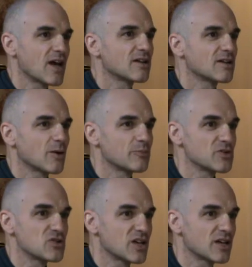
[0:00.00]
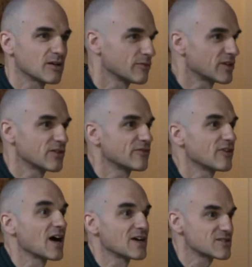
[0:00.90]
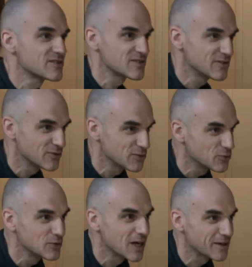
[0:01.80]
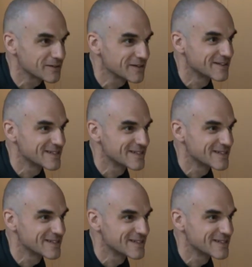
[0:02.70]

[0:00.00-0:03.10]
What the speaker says: ended up in jail very fast if you do that